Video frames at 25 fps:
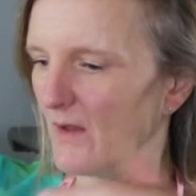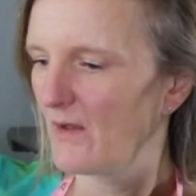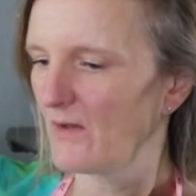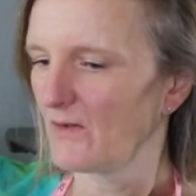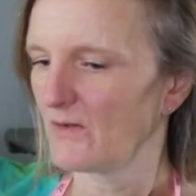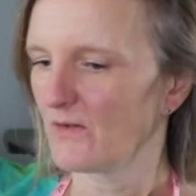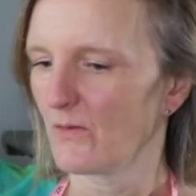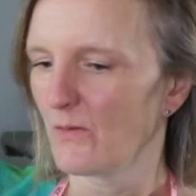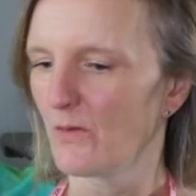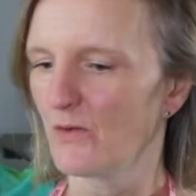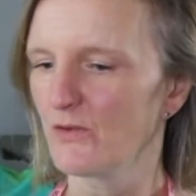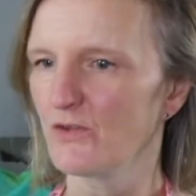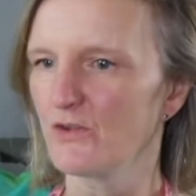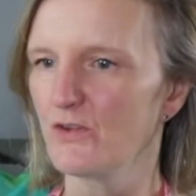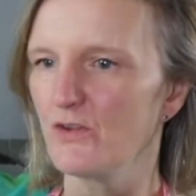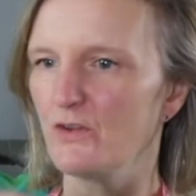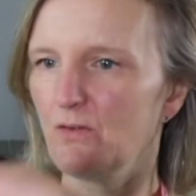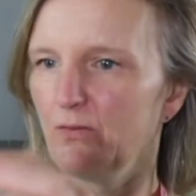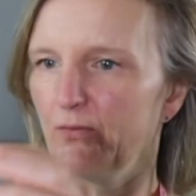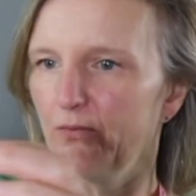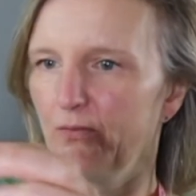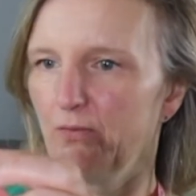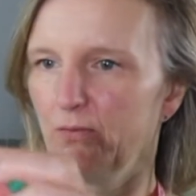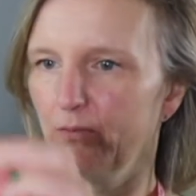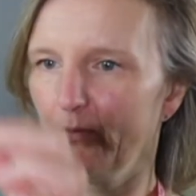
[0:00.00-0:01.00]
So once
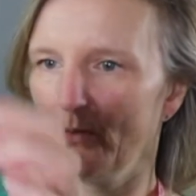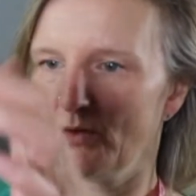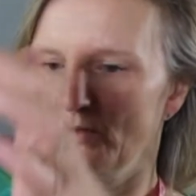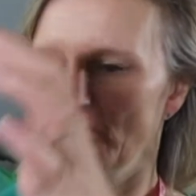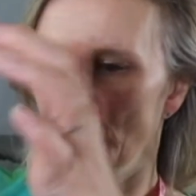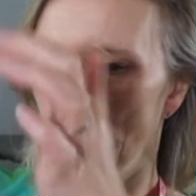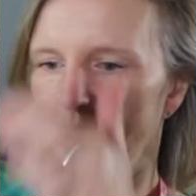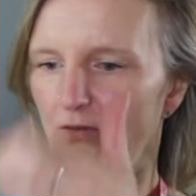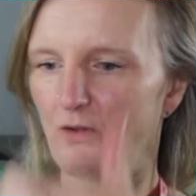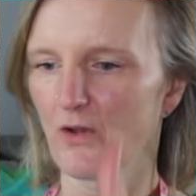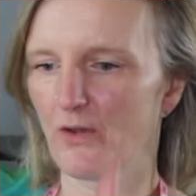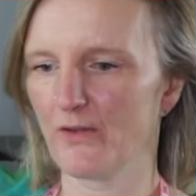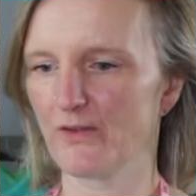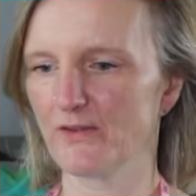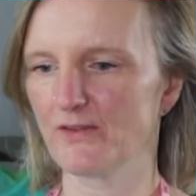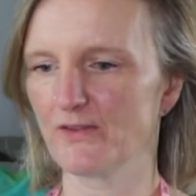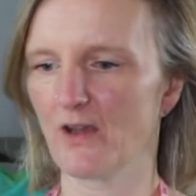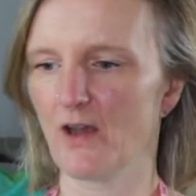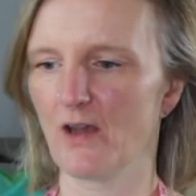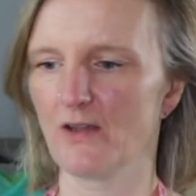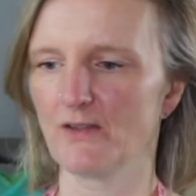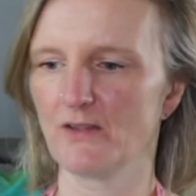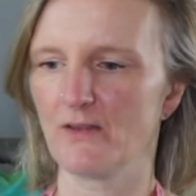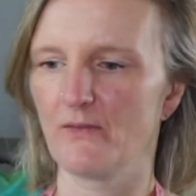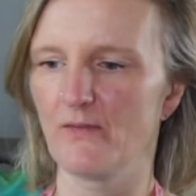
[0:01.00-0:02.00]
you've got the
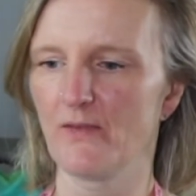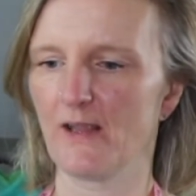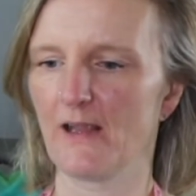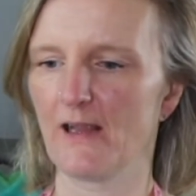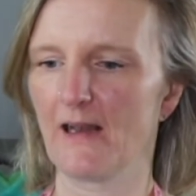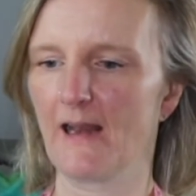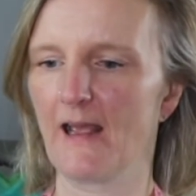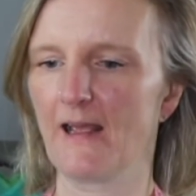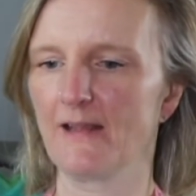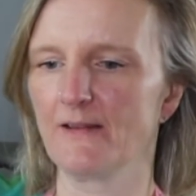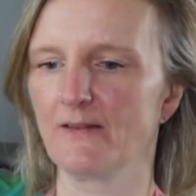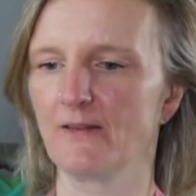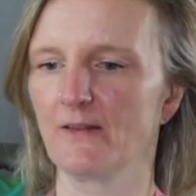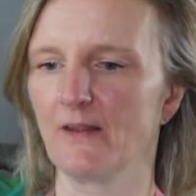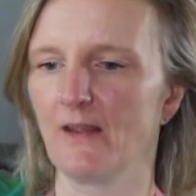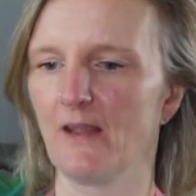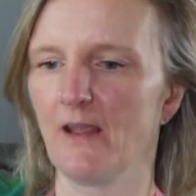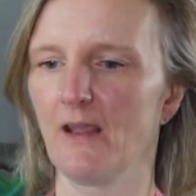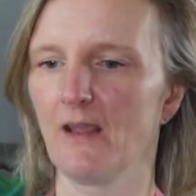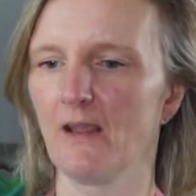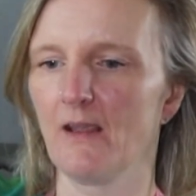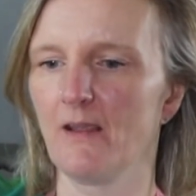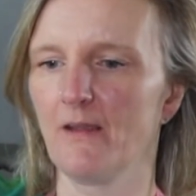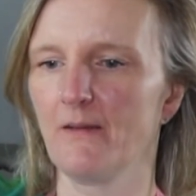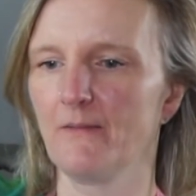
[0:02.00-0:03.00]
size of the
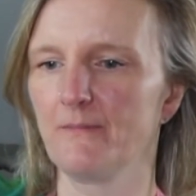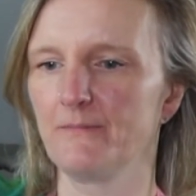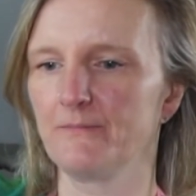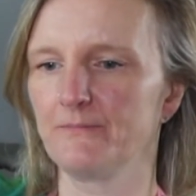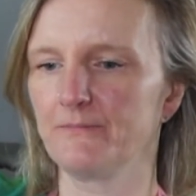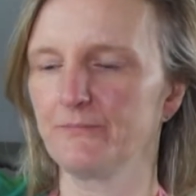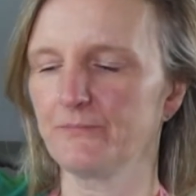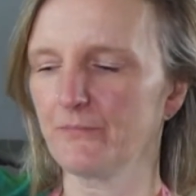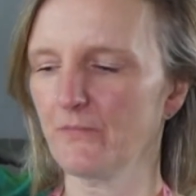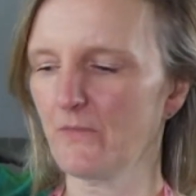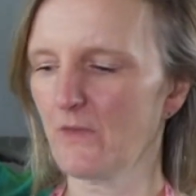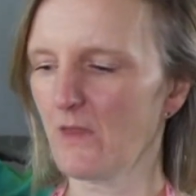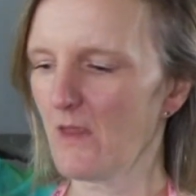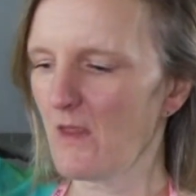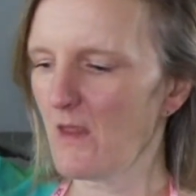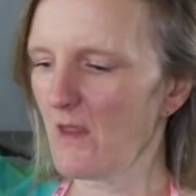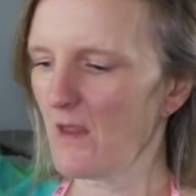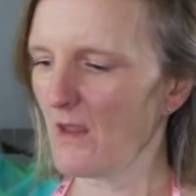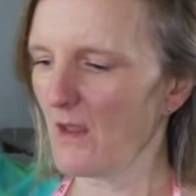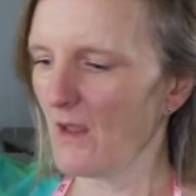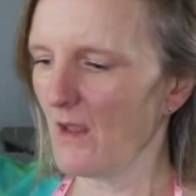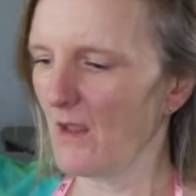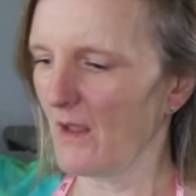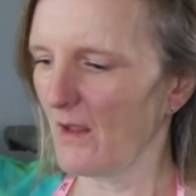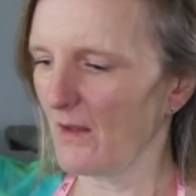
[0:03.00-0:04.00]
elastic,
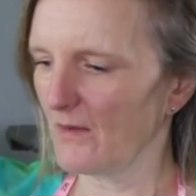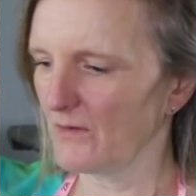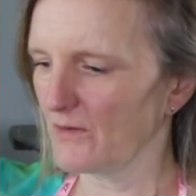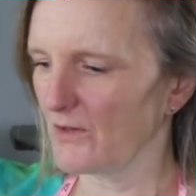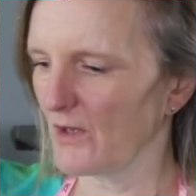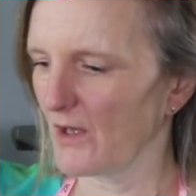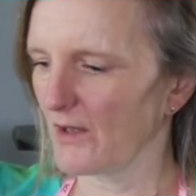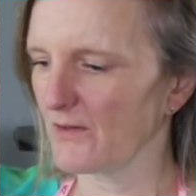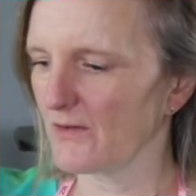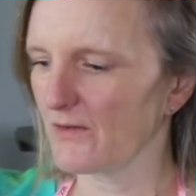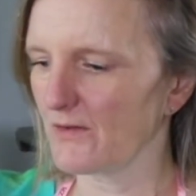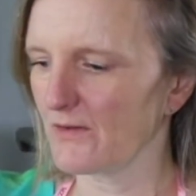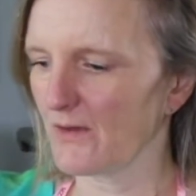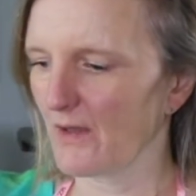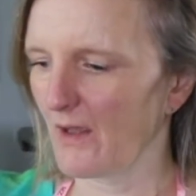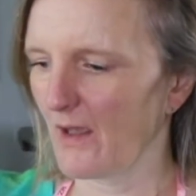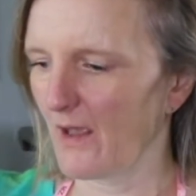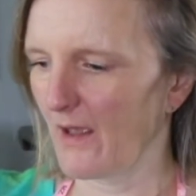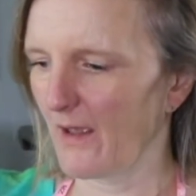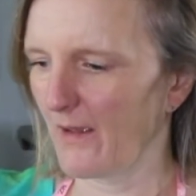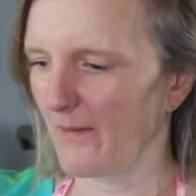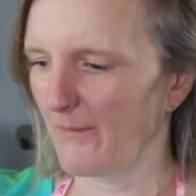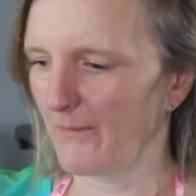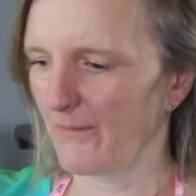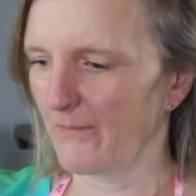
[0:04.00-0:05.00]

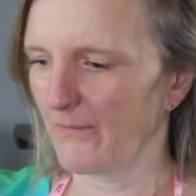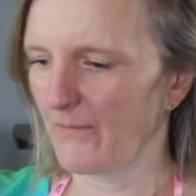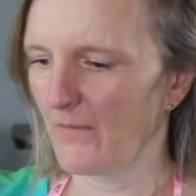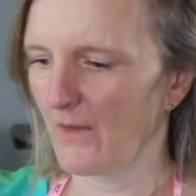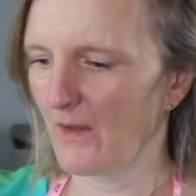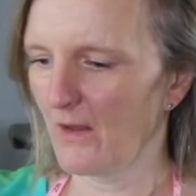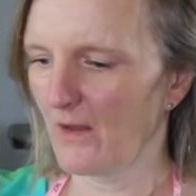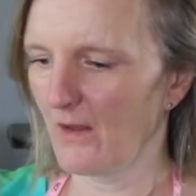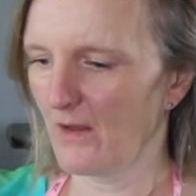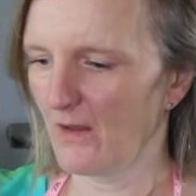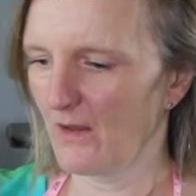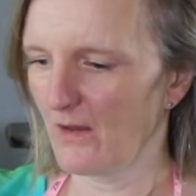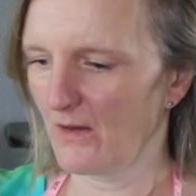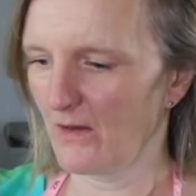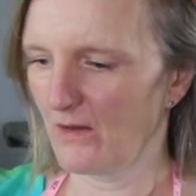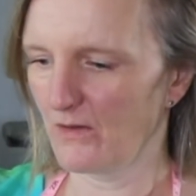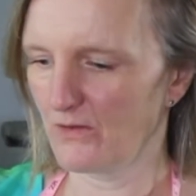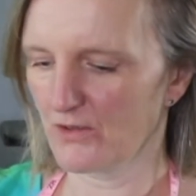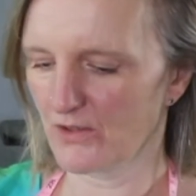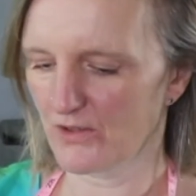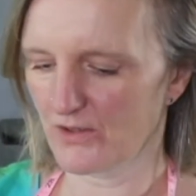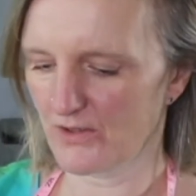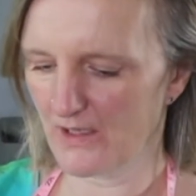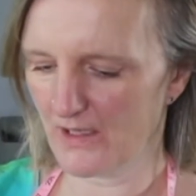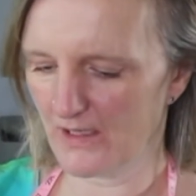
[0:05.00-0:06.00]
you
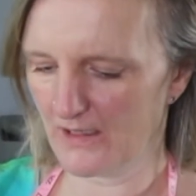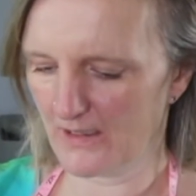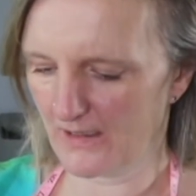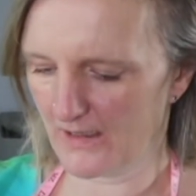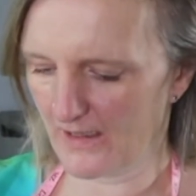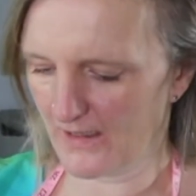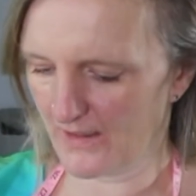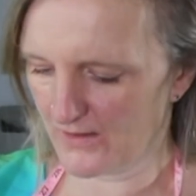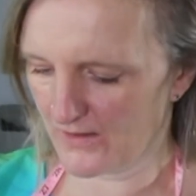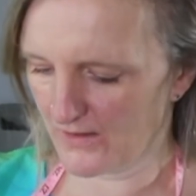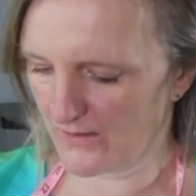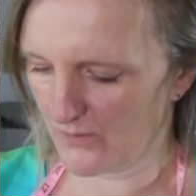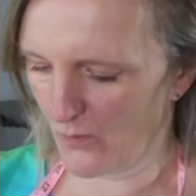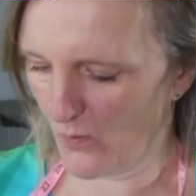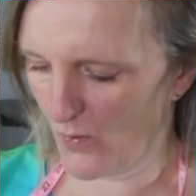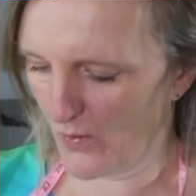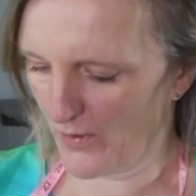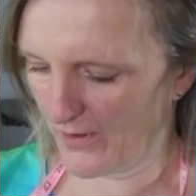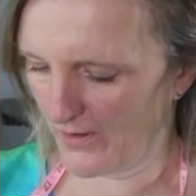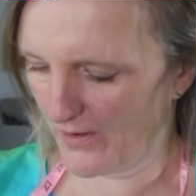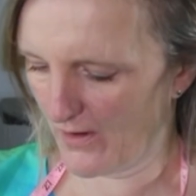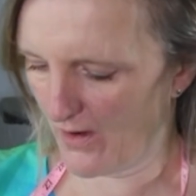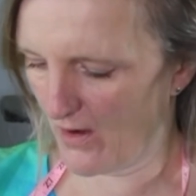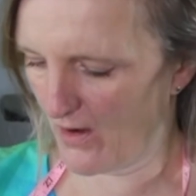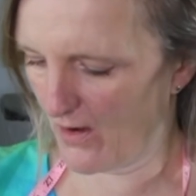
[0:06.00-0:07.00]
just need at least
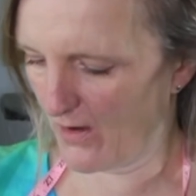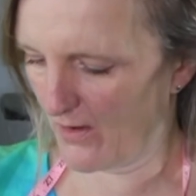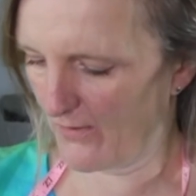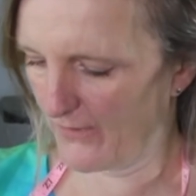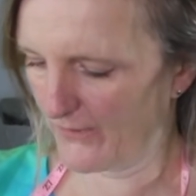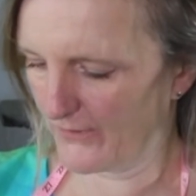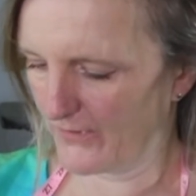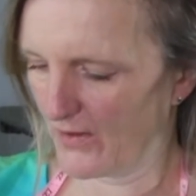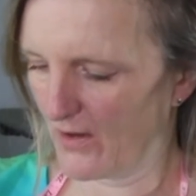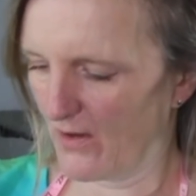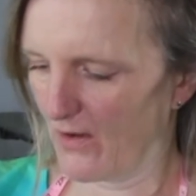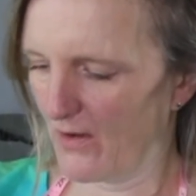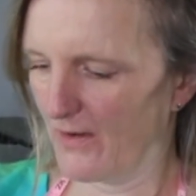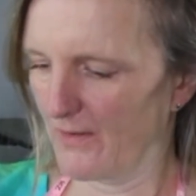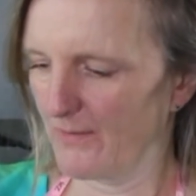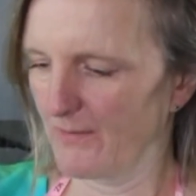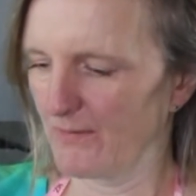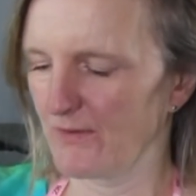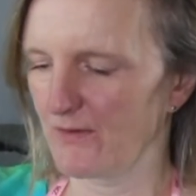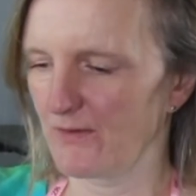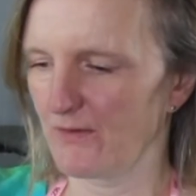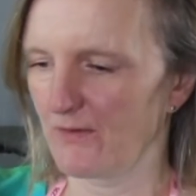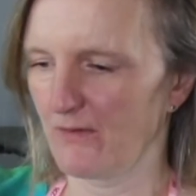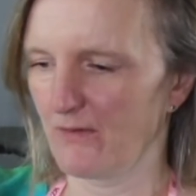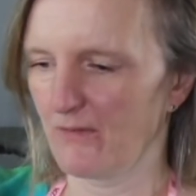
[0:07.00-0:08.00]
1.5
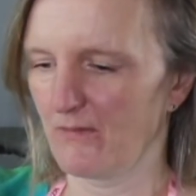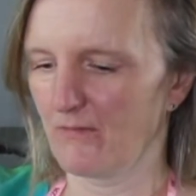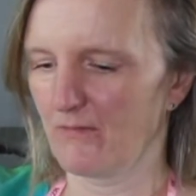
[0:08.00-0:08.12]
times